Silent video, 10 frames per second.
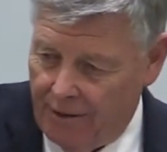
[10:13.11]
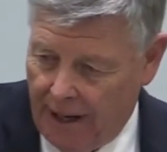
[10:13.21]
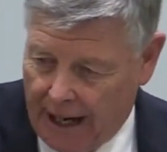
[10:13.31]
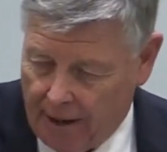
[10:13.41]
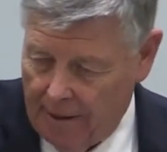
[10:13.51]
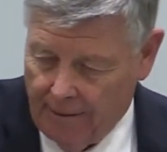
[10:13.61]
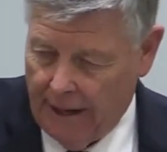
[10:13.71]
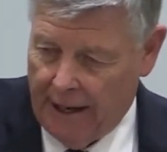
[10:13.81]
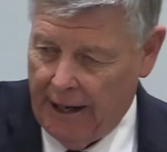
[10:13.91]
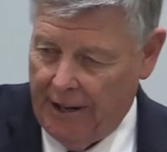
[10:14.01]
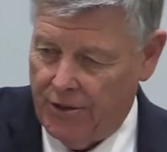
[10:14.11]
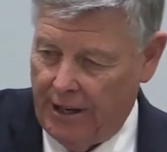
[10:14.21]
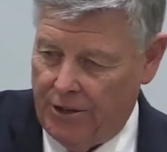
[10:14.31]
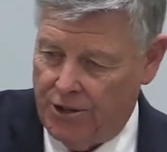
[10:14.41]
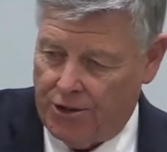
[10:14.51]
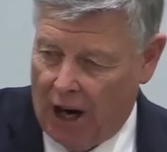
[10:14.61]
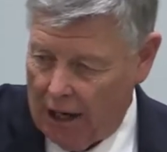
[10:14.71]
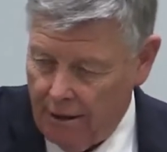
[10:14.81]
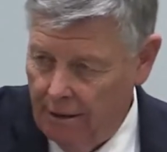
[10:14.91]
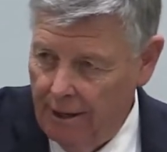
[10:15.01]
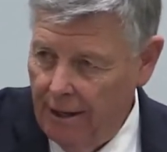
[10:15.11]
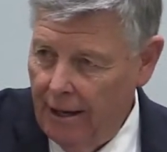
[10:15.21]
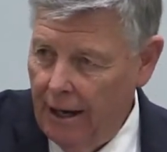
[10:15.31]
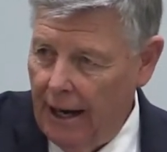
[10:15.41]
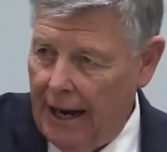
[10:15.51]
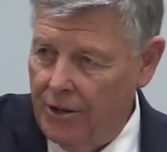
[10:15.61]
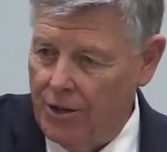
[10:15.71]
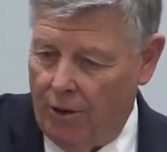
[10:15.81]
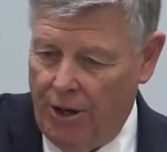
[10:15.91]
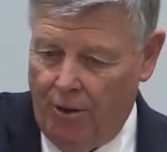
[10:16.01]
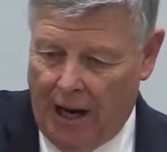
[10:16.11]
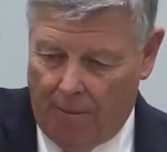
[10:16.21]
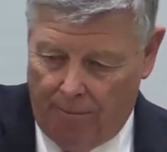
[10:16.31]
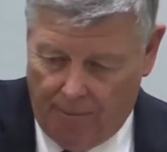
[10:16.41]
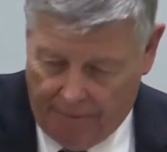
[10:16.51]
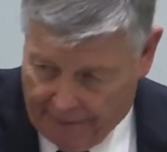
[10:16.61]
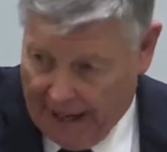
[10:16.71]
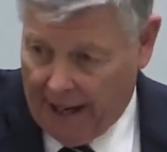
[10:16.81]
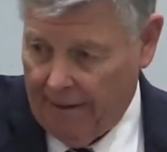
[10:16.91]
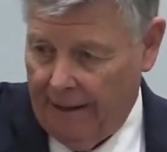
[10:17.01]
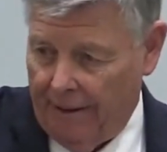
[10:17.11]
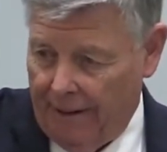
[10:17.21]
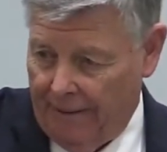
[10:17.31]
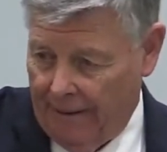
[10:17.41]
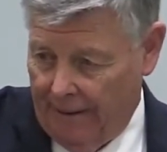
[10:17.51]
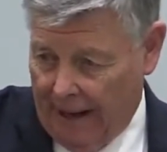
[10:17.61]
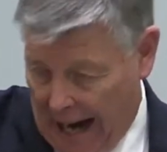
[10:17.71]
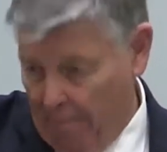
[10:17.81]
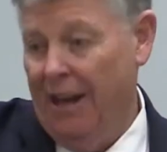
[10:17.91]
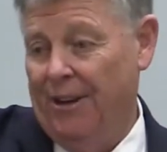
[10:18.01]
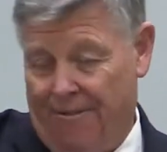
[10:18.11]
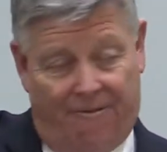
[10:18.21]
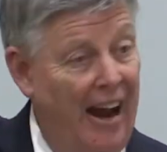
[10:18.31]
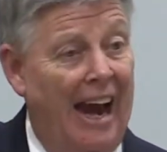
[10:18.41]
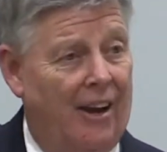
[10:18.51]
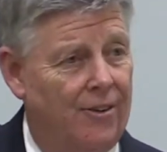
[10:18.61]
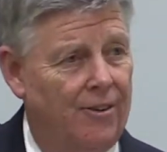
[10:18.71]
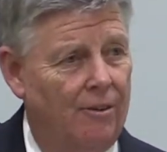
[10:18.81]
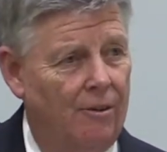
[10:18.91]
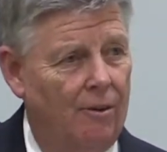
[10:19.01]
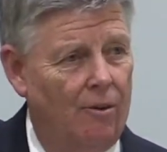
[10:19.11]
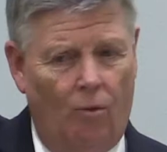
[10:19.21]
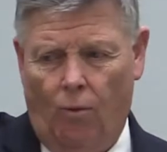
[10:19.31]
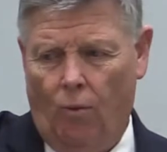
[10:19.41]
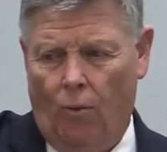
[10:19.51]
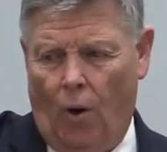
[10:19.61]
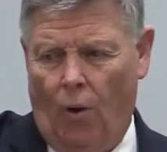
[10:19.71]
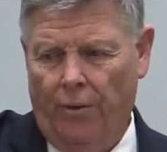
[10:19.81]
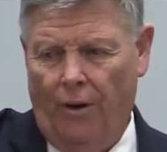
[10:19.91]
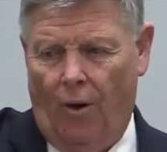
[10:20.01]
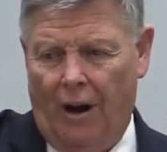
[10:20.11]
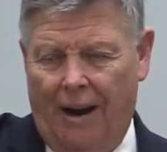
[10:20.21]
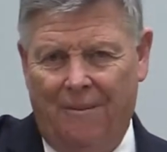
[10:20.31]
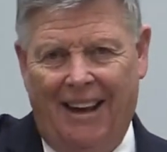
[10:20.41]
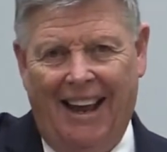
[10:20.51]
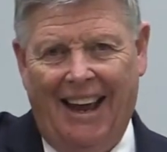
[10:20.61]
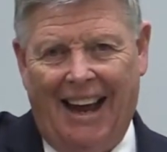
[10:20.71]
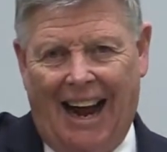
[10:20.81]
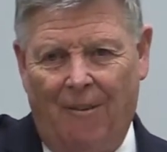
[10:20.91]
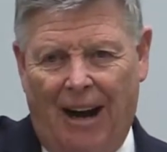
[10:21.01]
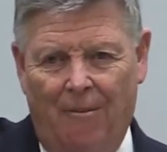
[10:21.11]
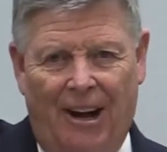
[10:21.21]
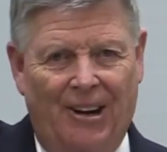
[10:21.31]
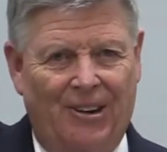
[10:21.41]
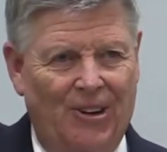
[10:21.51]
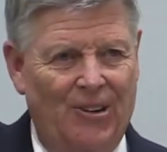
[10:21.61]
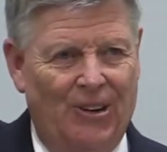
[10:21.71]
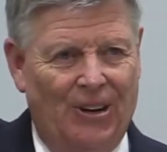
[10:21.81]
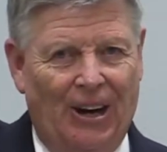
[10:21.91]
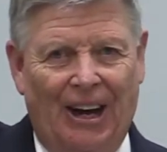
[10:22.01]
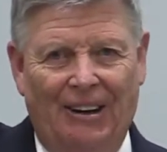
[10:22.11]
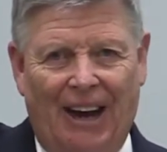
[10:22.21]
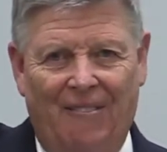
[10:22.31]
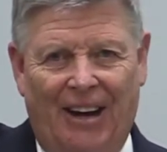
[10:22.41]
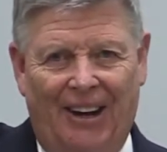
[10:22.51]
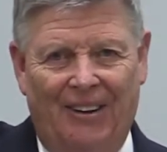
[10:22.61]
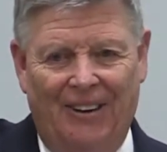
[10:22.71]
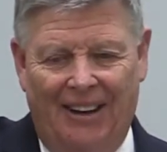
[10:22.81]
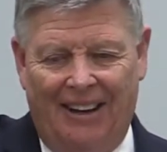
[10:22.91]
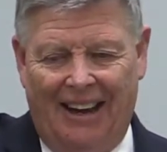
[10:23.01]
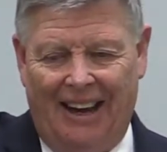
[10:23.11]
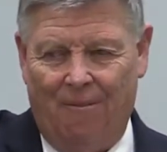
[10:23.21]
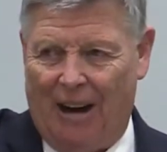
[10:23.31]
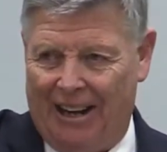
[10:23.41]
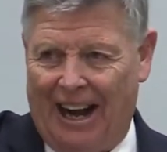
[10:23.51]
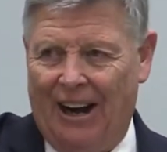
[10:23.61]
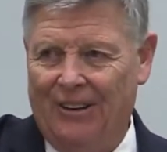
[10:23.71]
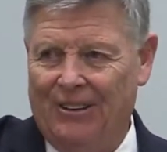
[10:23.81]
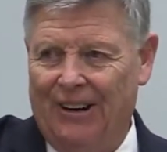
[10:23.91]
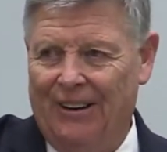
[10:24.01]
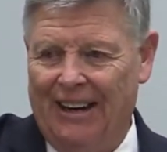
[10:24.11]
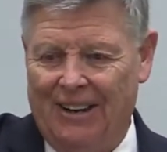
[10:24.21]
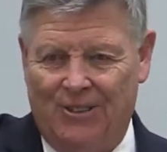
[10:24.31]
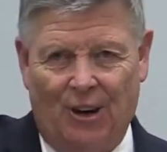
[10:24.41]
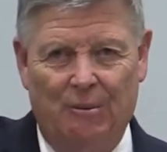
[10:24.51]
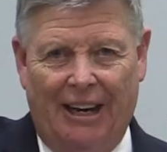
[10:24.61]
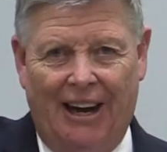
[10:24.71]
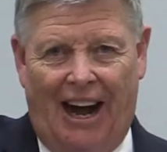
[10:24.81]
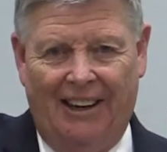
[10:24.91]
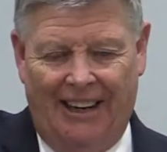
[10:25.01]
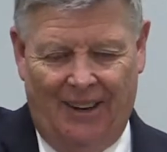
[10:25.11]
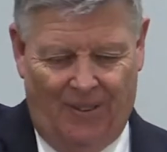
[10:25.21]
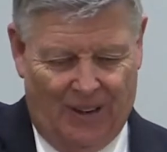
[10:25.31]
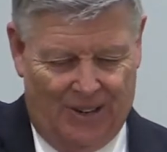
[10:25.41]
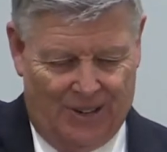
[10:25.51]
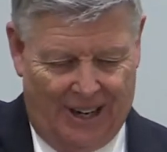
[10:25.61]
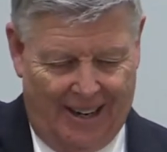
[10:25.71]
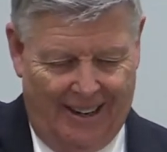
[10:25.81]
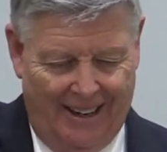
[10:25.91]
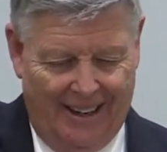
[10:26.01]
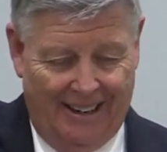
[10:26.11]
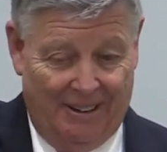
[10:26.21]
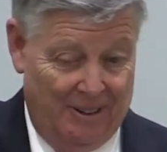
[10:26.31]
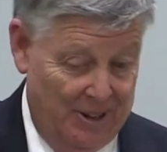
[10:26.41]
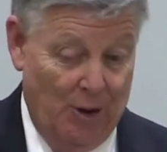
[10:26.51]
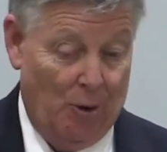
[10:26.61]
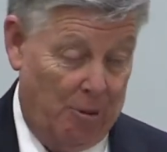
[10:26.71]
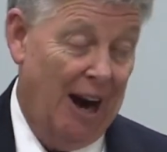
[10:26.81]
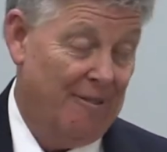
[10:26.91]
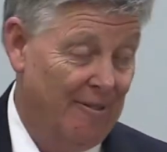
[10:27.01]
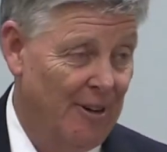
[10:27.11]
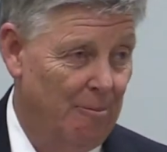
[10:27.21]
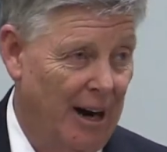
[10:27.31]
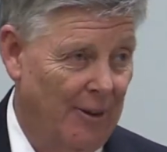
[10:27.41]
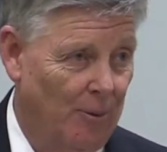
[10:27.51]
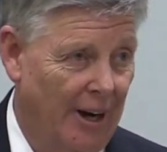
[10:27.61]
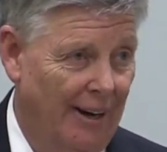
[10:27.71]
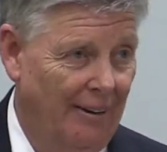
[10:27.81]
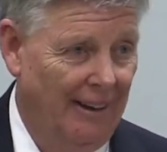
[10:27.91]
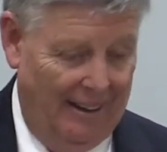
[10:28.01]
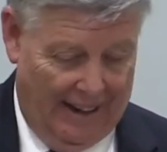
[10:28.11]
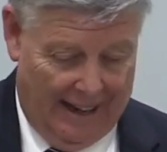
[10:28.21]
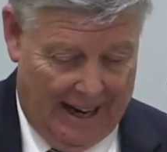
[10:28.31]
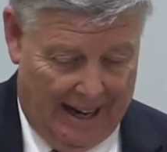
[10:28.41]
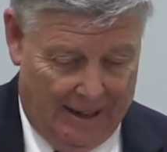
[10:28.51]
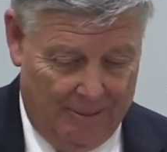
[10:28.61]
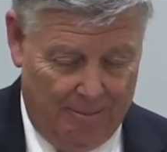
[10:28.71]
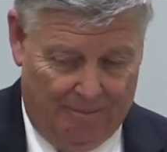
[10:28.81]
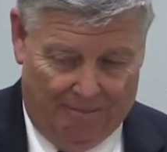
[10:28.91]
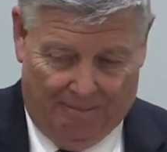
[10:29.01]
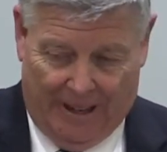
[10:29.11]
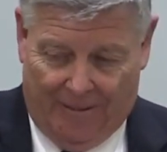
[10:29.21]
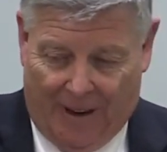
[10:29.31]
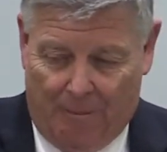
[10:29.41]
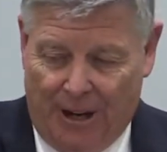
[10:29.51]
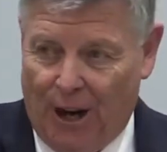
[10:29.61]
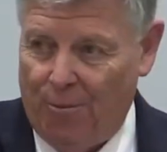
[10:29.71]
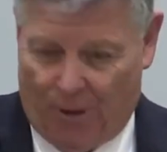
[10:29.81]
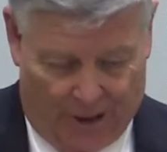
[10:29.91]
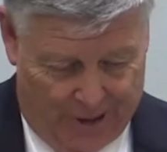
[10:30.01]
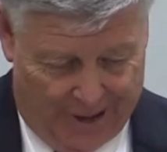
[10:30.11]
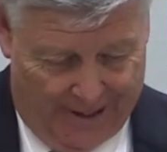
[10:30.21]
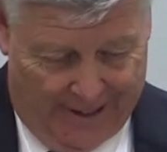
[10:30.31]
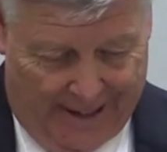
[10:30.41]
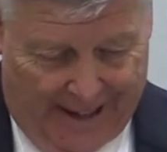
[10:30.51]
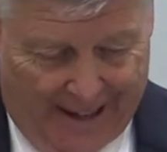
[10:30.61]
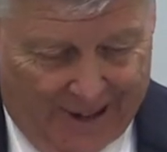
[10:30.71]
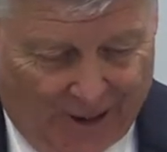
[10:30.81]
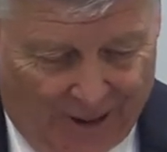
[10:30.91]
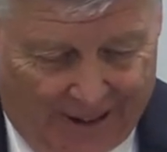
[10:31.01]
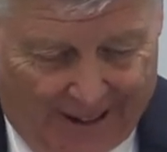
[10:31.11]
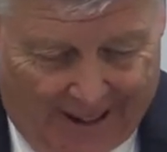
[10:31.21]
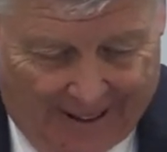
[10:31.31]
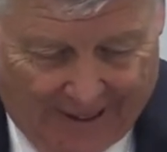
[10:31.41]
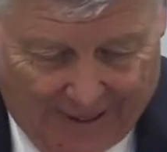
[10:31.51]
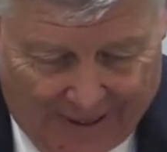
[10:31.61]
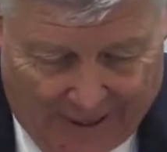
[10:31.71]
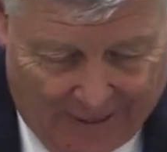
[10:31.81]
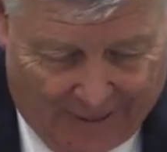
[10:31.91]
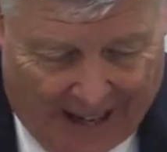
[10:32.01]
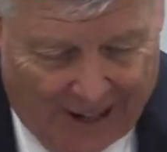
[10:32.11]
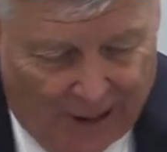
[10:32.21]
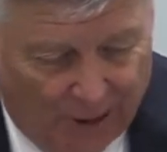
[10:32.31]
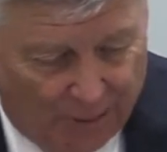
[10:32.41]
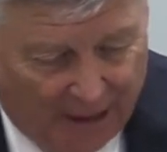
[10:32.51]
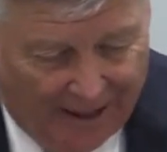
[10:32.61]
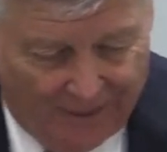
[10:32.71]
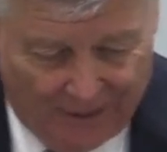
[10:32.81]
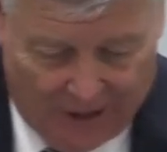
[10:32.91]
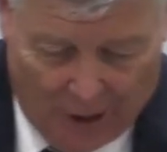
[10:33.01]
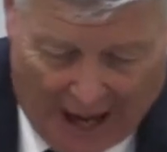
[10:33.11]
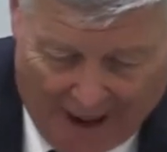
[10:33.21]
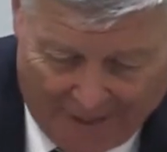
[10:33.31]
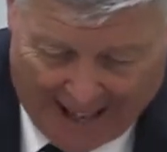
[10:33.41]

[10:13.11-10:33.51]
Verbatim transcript: Uh, uh, it's, it's struck. And so you got there, I'm in your face. Whoa, no, I'm, I'm here to do you good. I'm here, uh, my character is going to be godly, which uh, you will profit from, by the way, uh, if I'm a young person. So they, you're to be, you have that